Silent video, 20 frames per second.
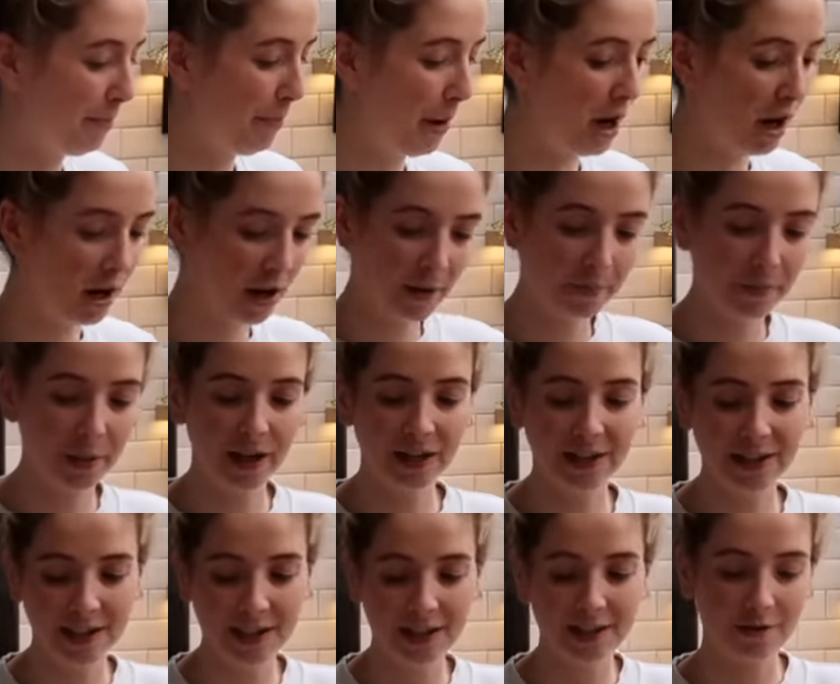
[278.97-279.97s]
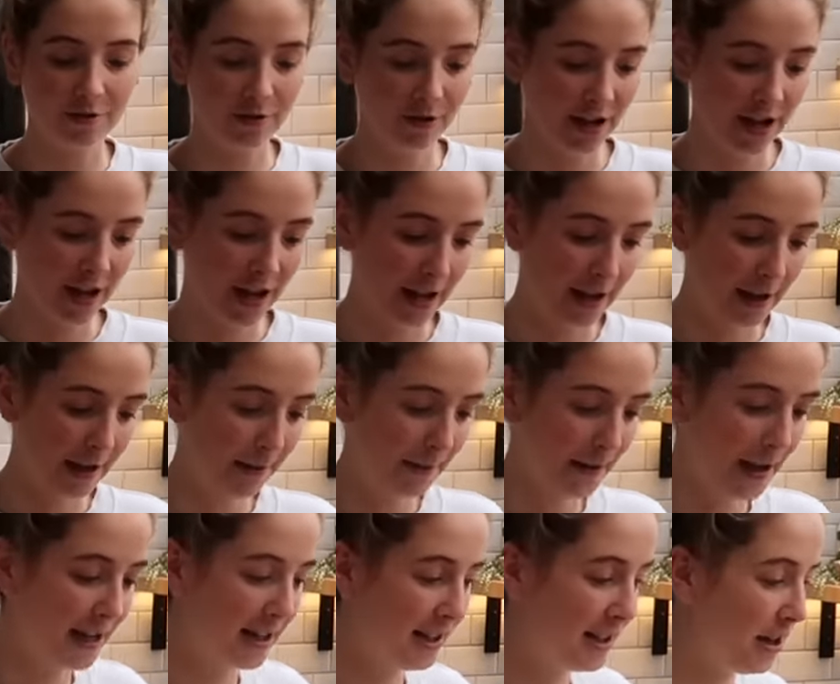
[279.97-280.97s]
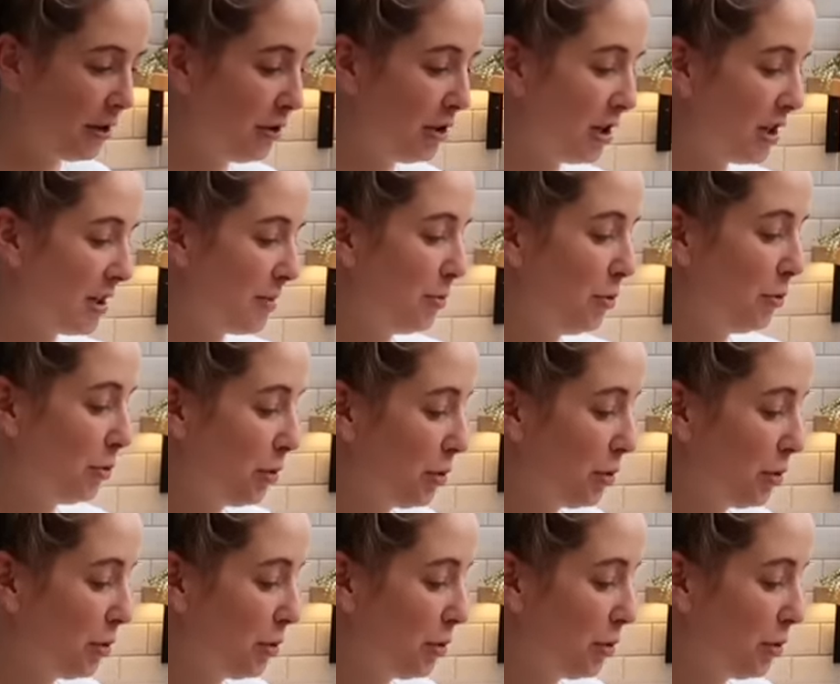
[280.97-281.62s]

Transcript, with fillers: But because these are on here and it's only a small